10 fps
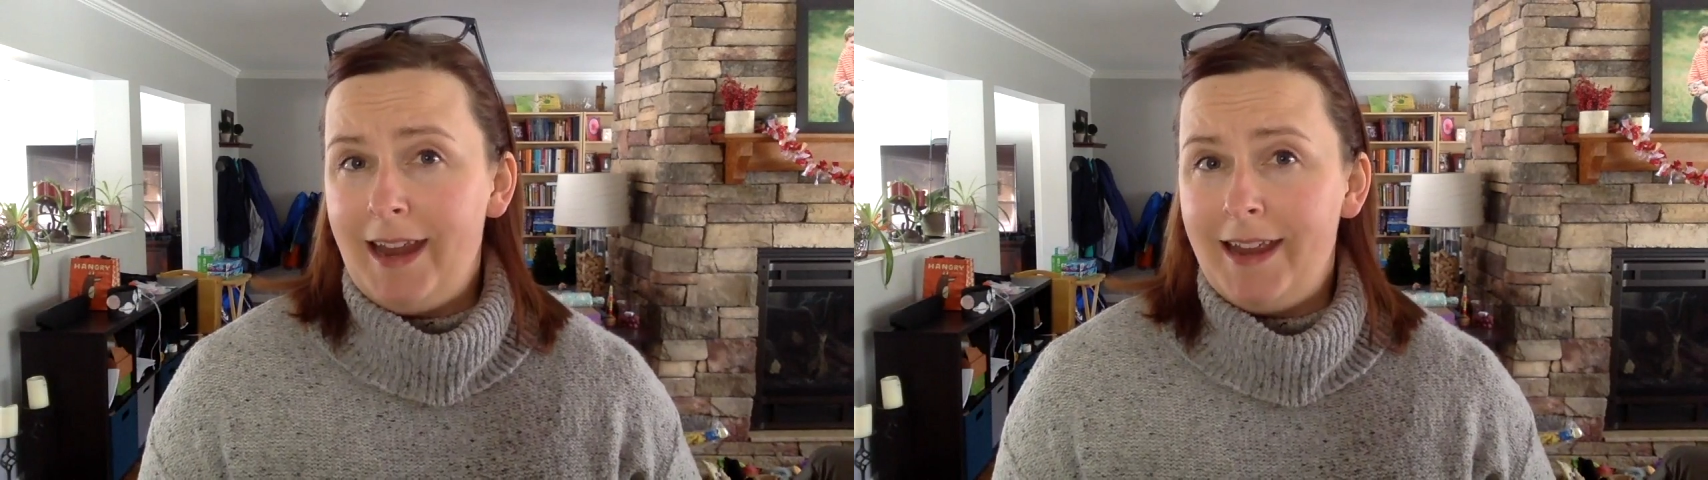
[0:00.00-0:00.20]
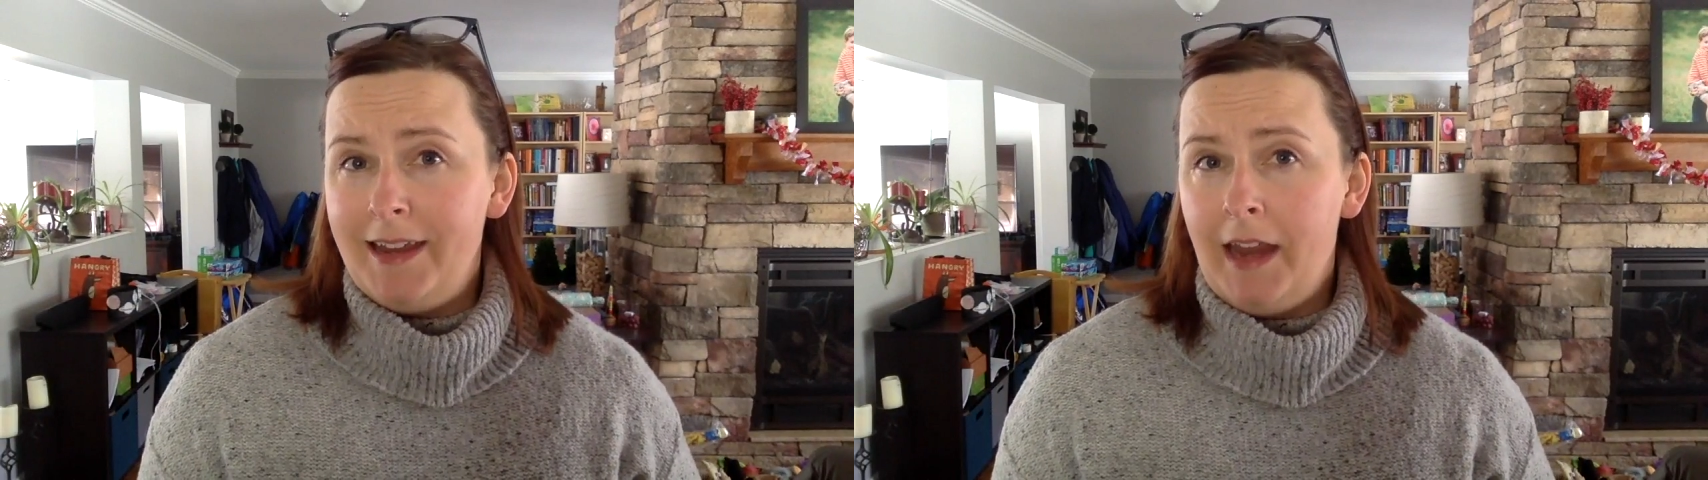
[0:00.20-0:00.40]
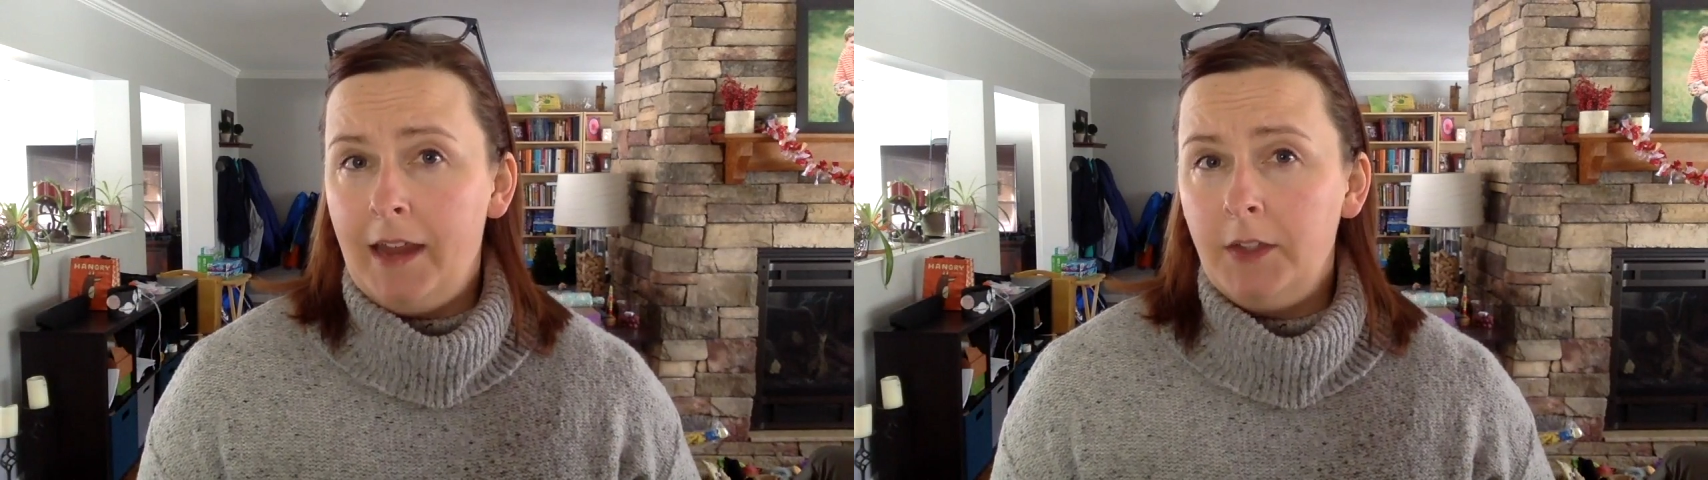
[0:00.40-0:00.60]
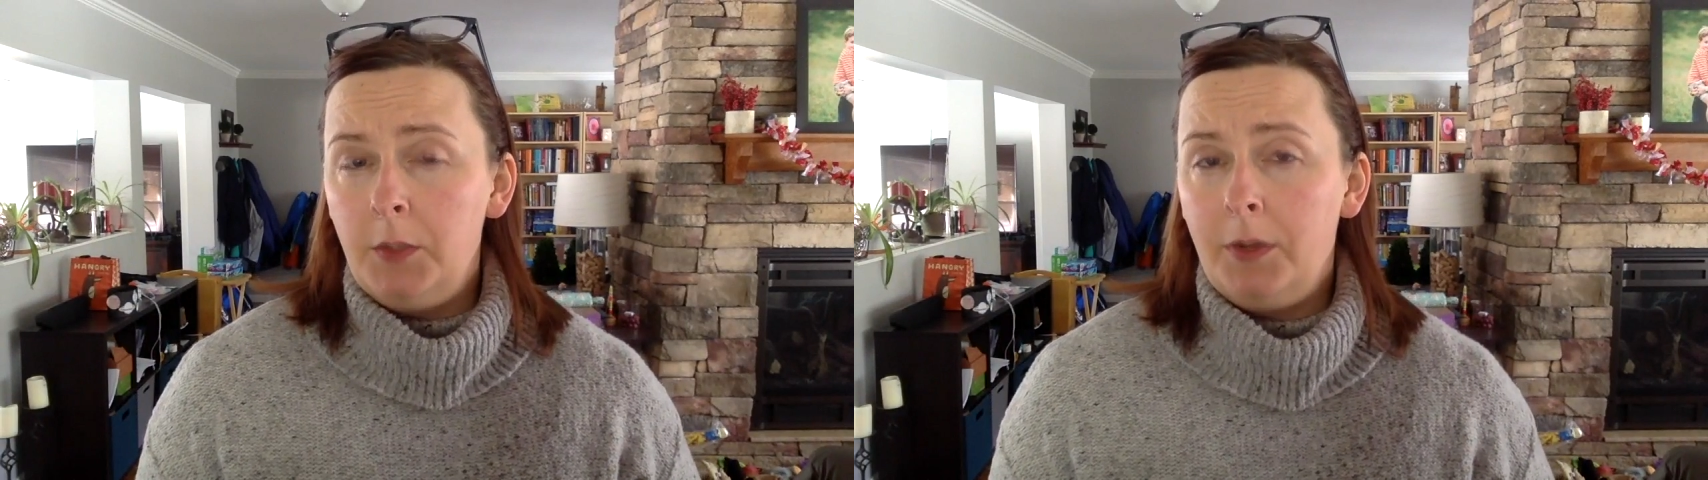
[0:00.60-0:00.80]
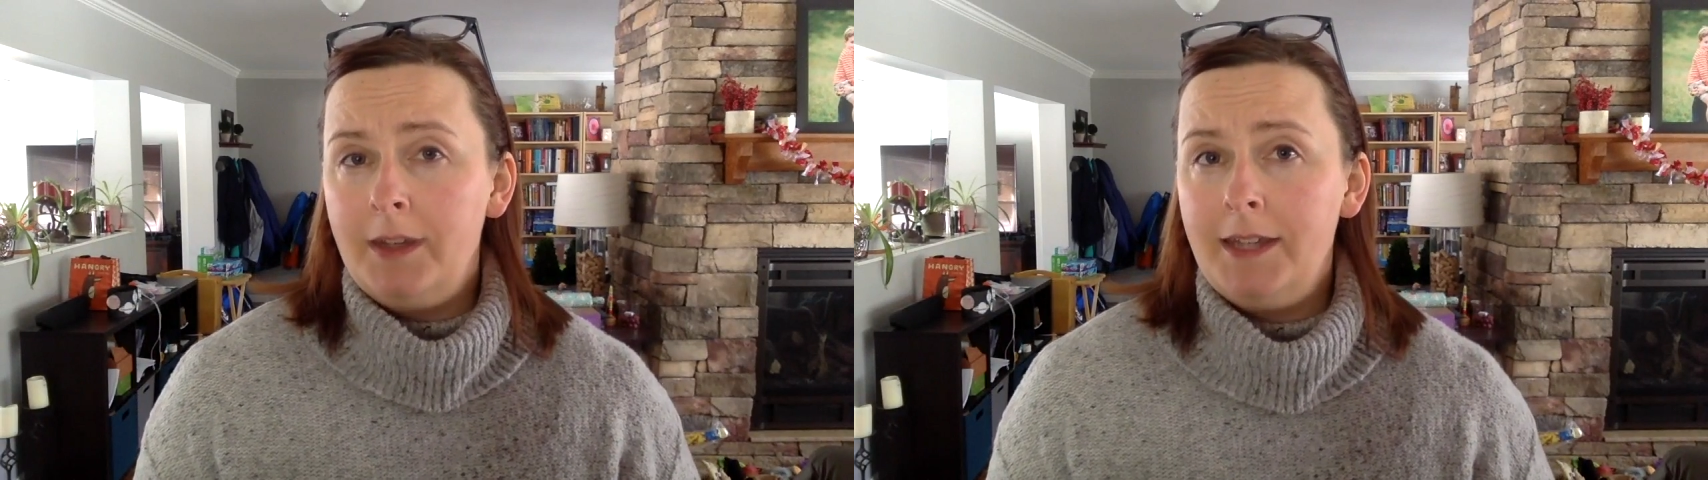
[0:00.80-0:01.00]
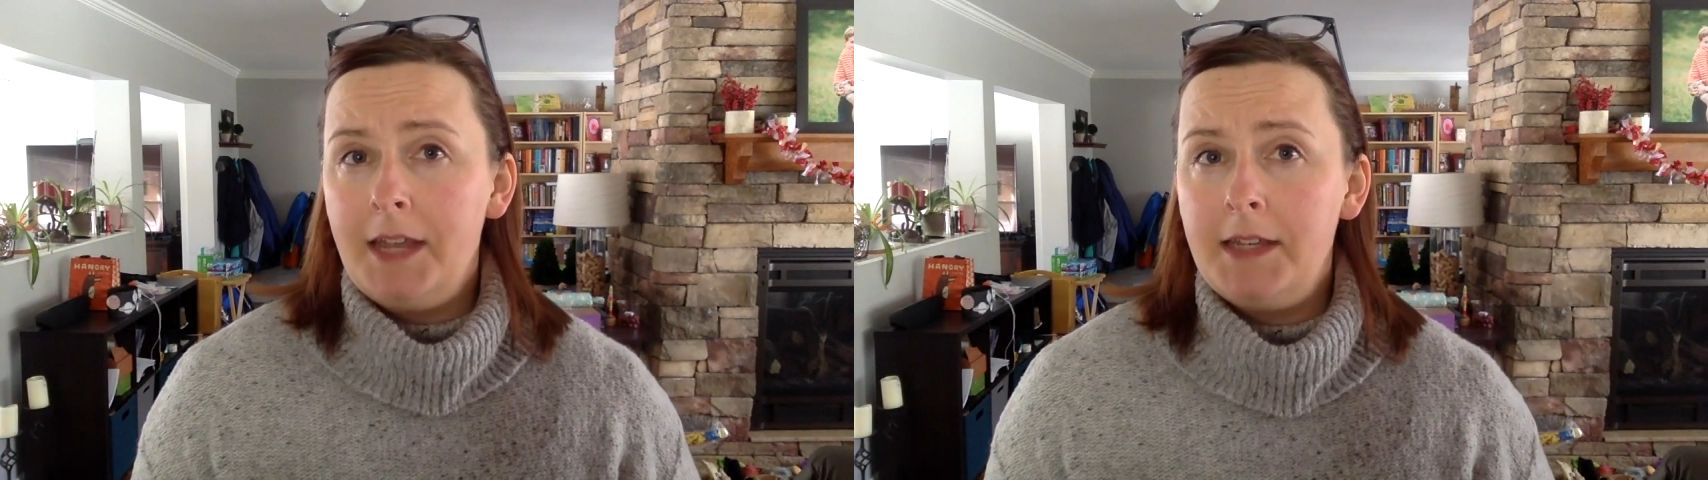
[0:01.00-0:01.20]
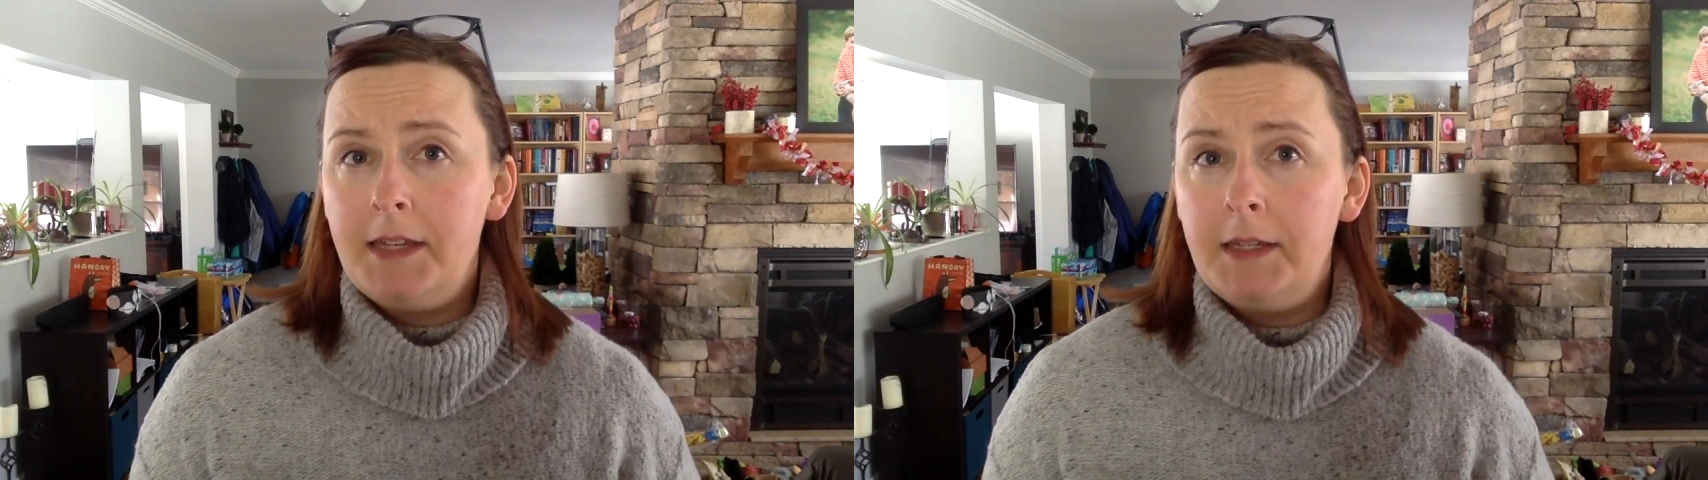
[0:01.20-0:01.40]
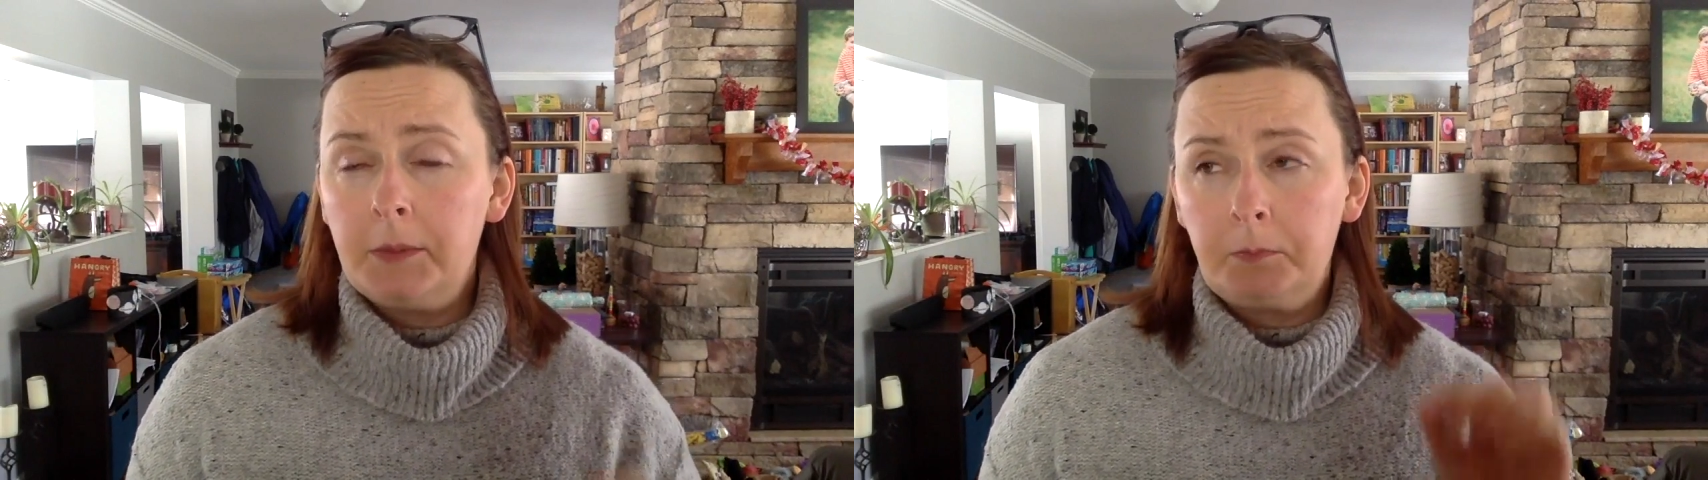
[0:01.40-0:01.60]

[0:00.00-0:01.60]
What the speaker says: in a superintendent